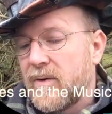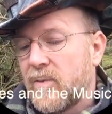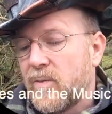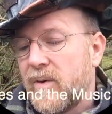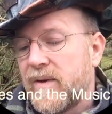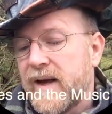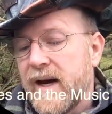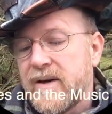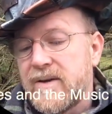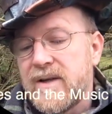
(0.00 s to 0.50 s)

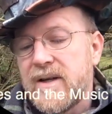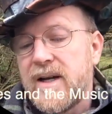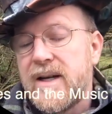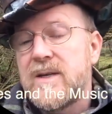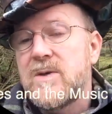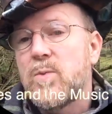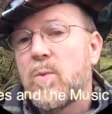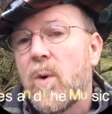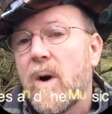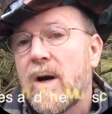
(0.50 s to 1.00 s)
Without at
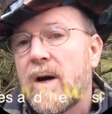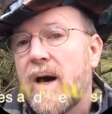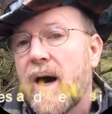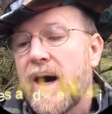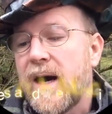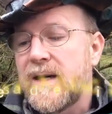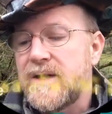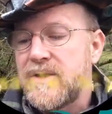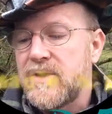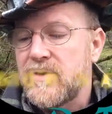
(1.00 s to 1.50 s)
least one
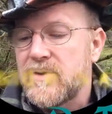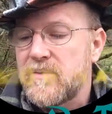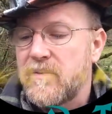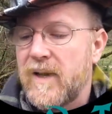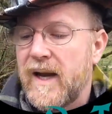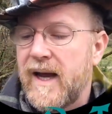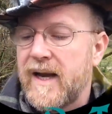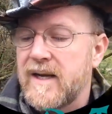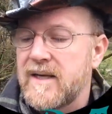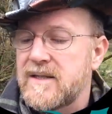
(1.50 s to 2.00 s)
iTunes
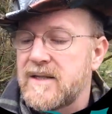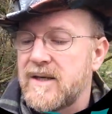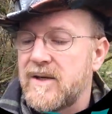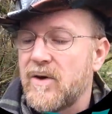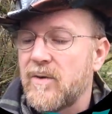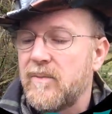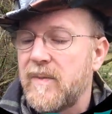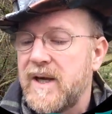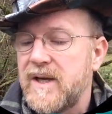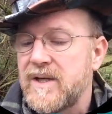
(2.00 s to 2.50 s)
playlist in
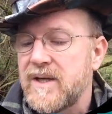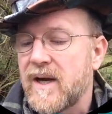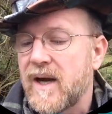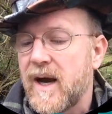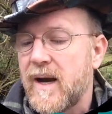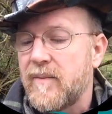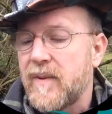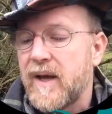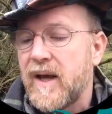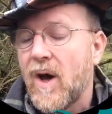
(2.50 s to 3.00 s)
your media
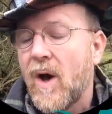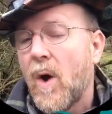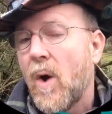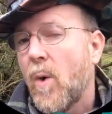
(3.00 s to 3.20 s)
library,